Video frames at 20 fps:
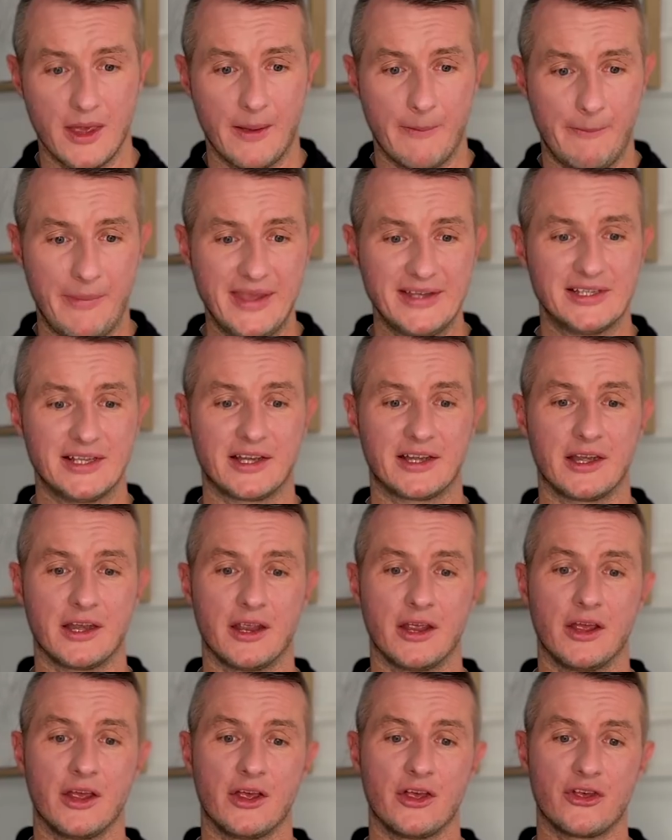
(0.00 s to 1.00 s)

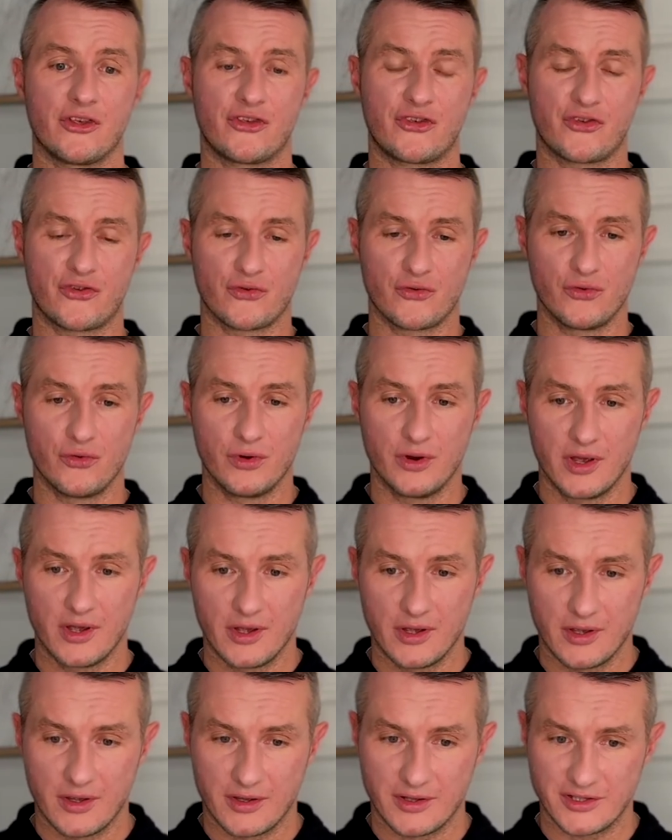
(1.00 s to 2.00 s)
Basically through
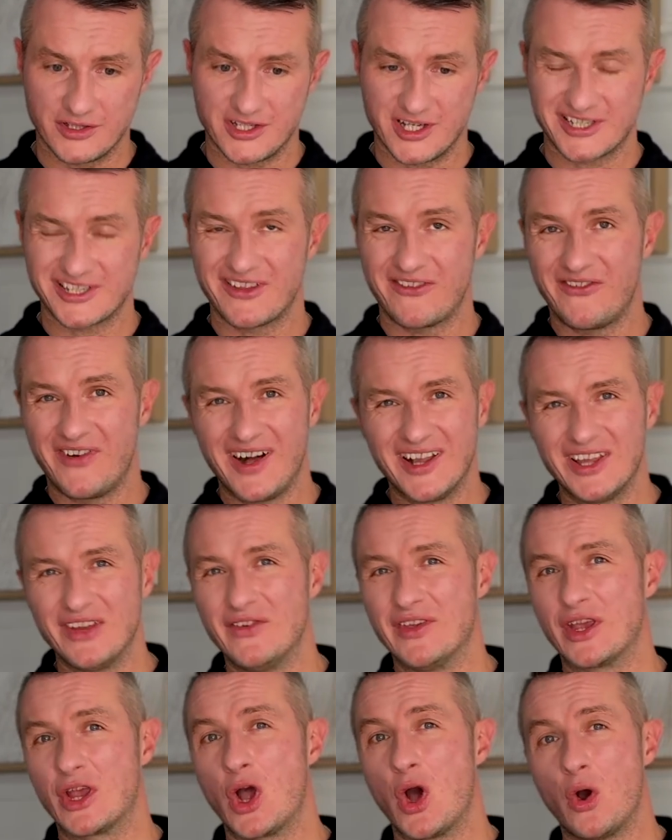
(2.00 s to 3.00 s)
just
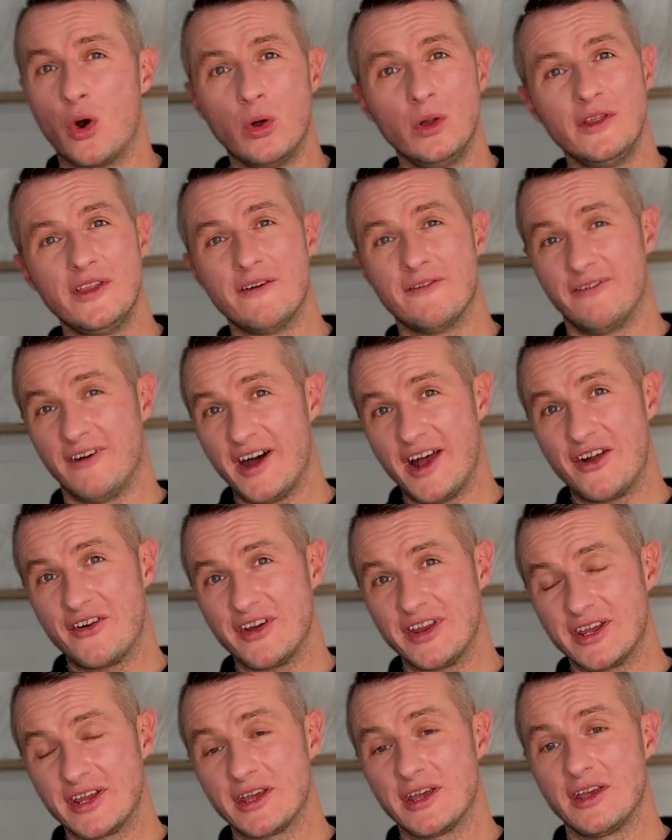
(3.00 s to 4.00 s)
following all the
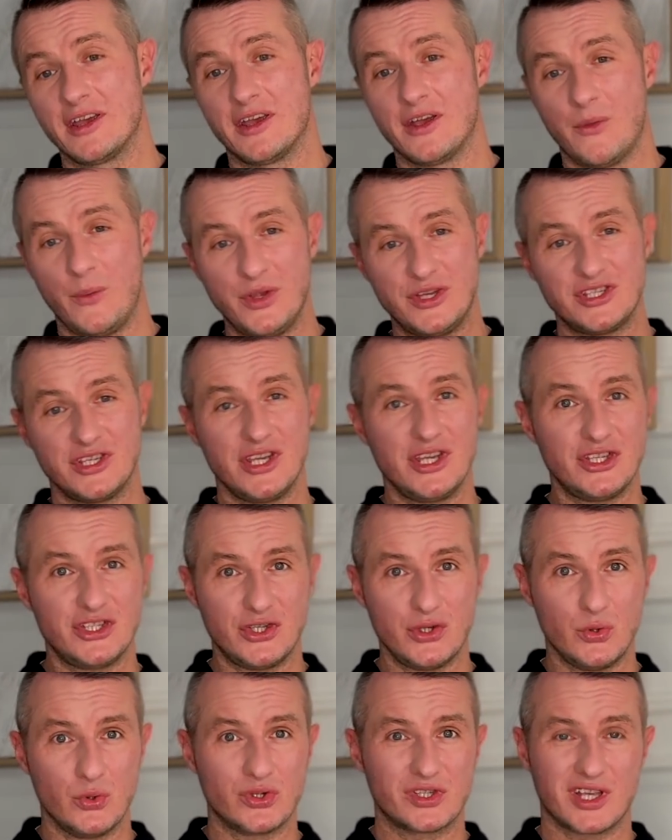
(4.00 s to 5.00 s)
wiring, which
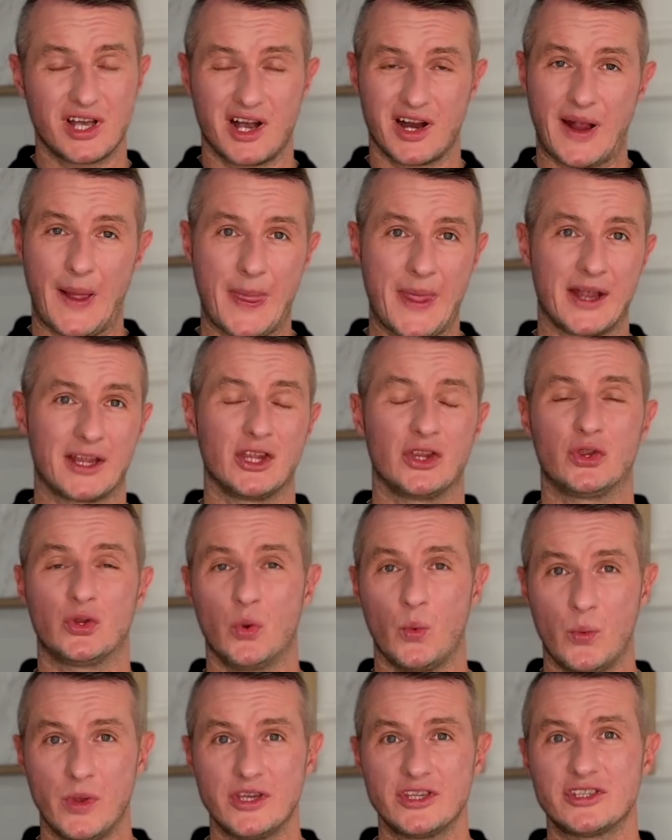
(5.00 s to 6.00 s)
ECUs are connected to
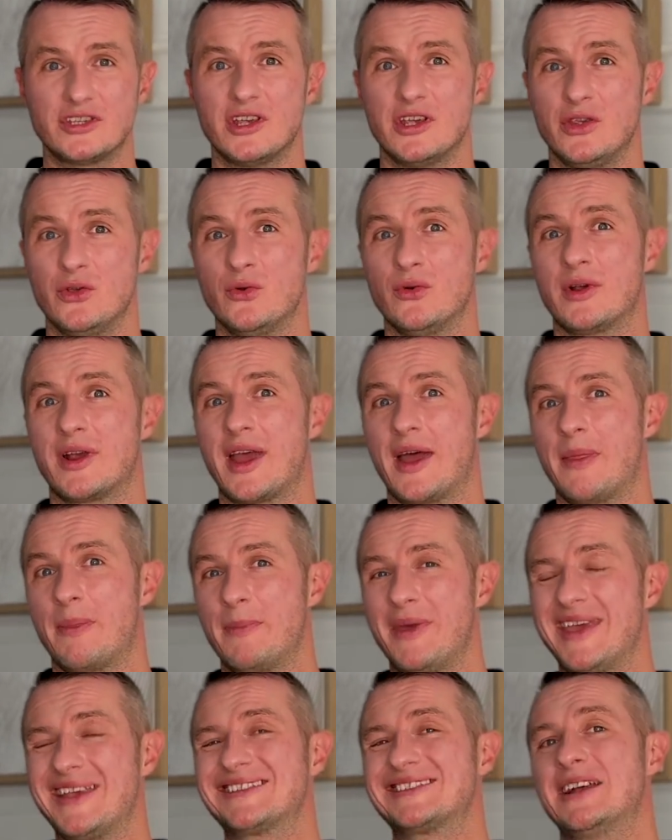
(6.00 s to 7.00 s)
which, you can
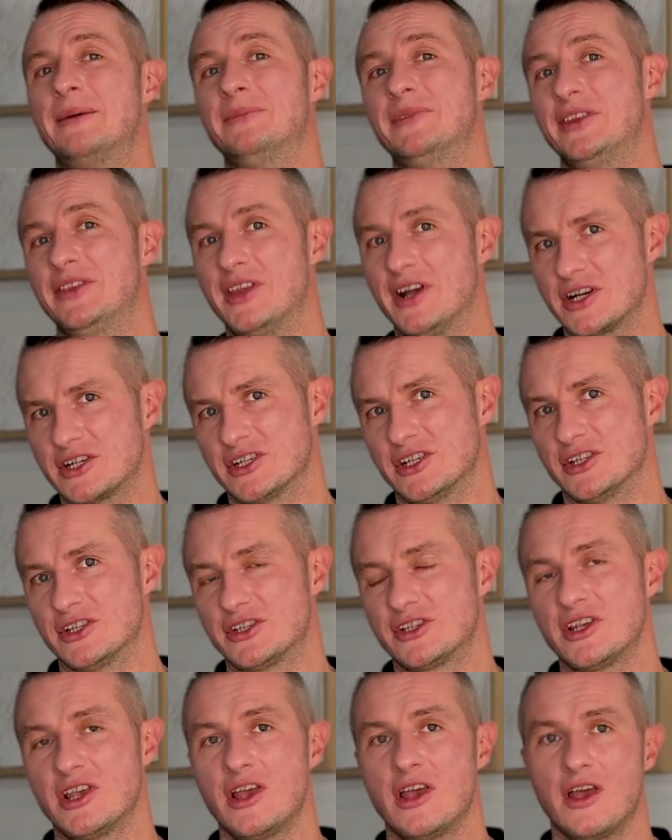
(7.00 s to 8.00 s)
make some
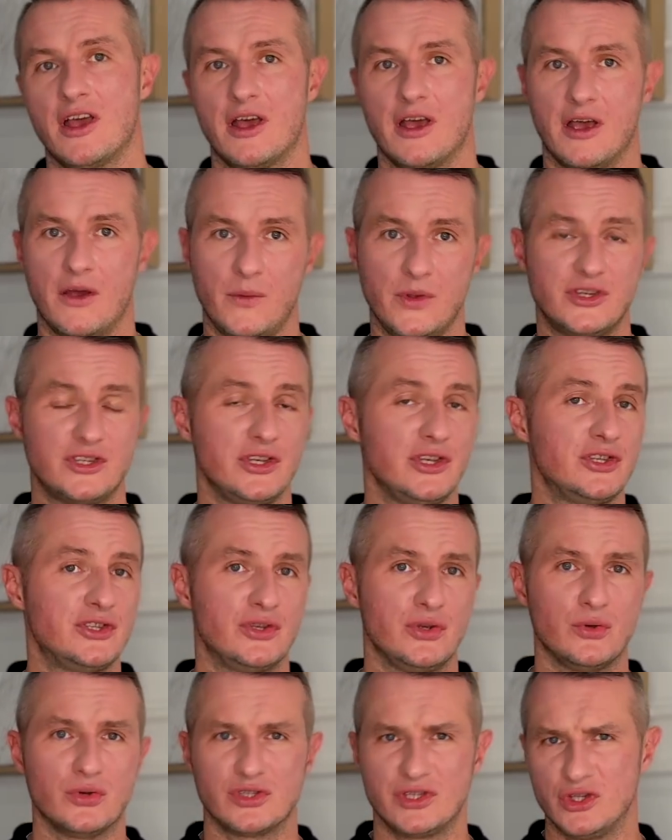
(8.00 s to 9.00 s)
deductions which
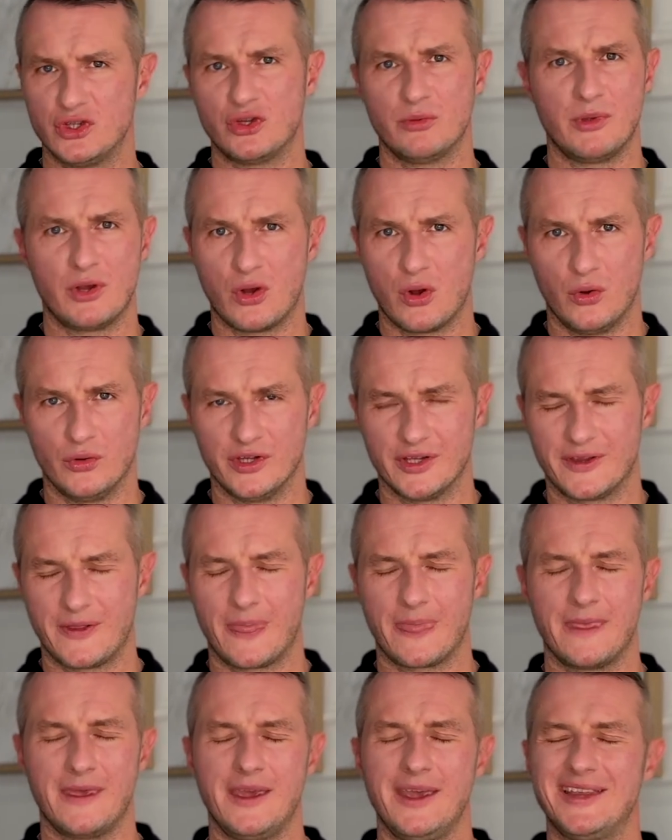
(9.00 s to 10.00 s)
ECUs need to be coded.
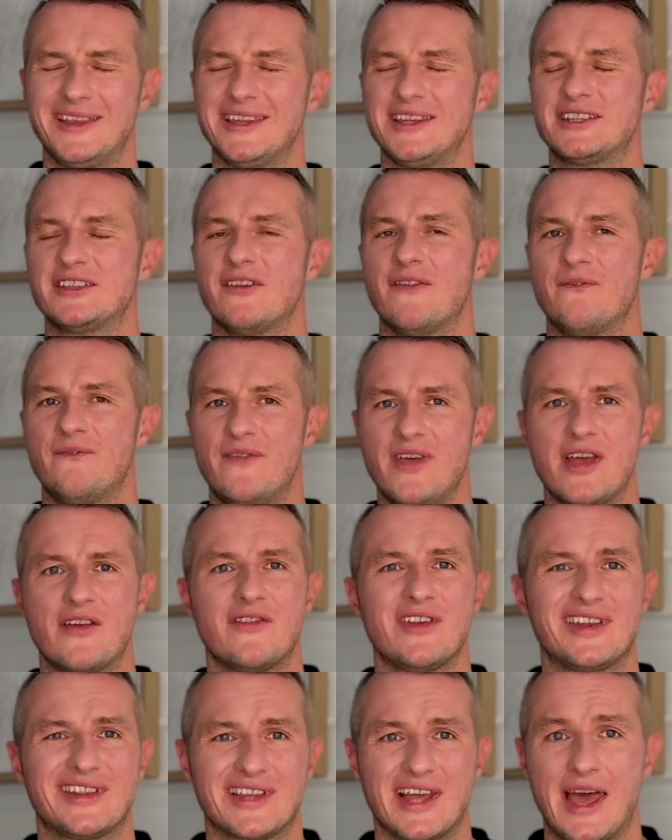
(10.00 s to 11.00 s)
It is
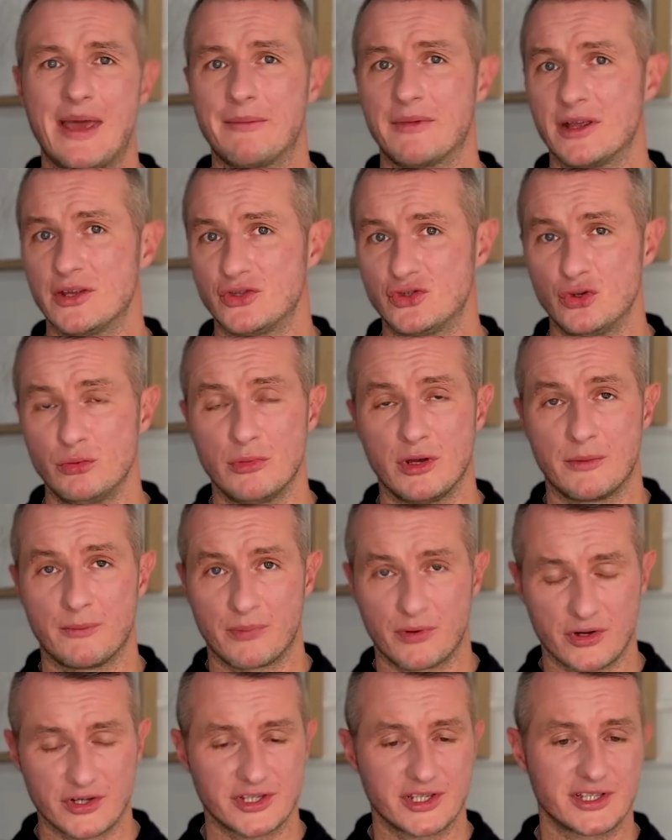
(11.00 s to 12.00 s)
very time consuming
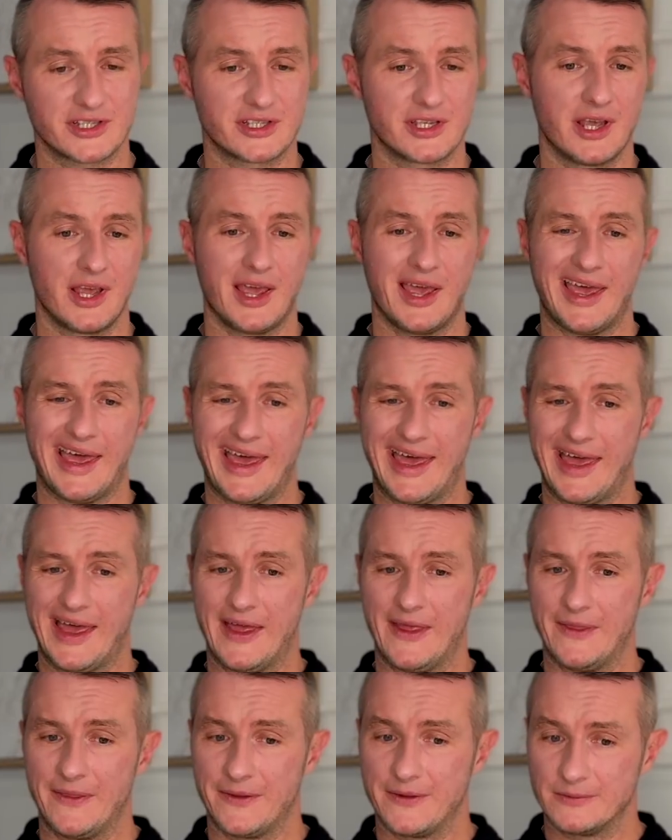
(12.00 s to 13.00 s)
process,
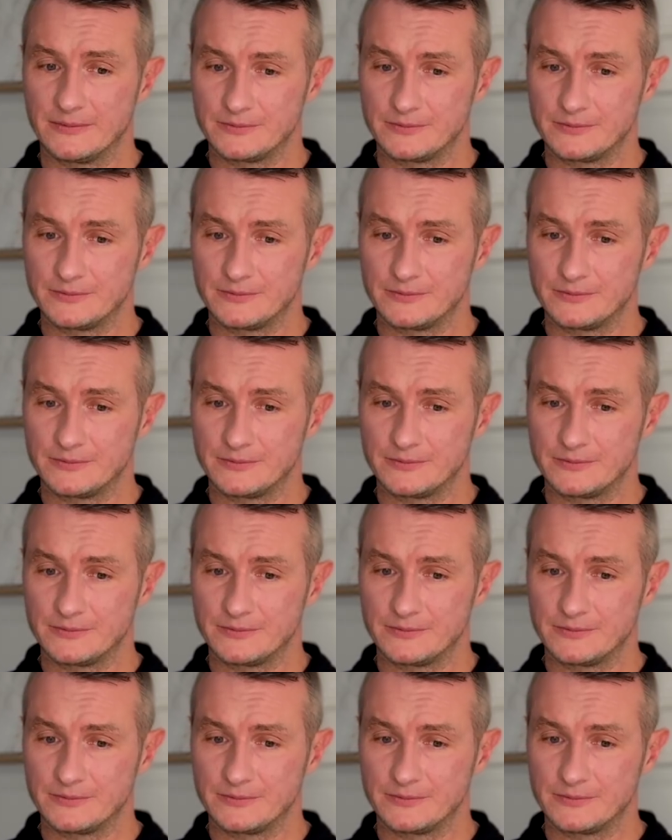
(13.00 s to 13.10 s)
and